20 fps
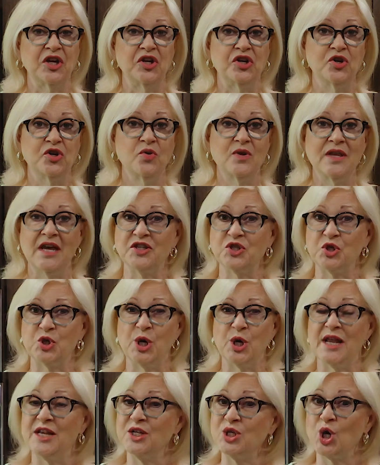can do.
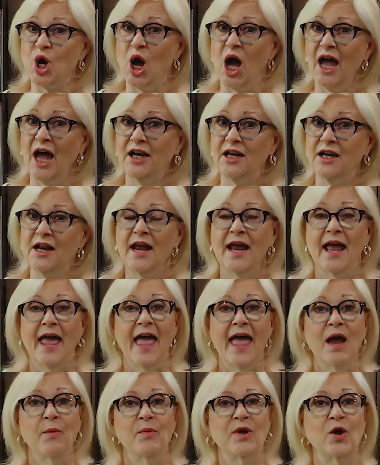Yesterday is gone
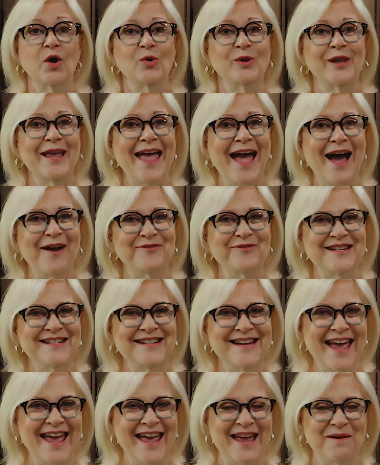and we only have
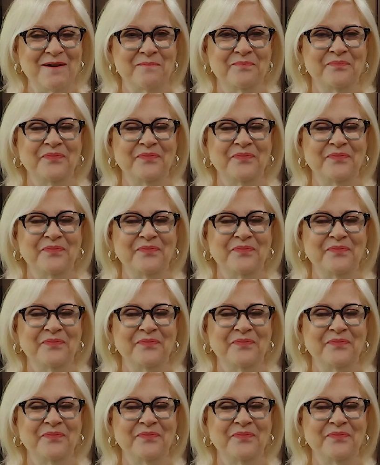today.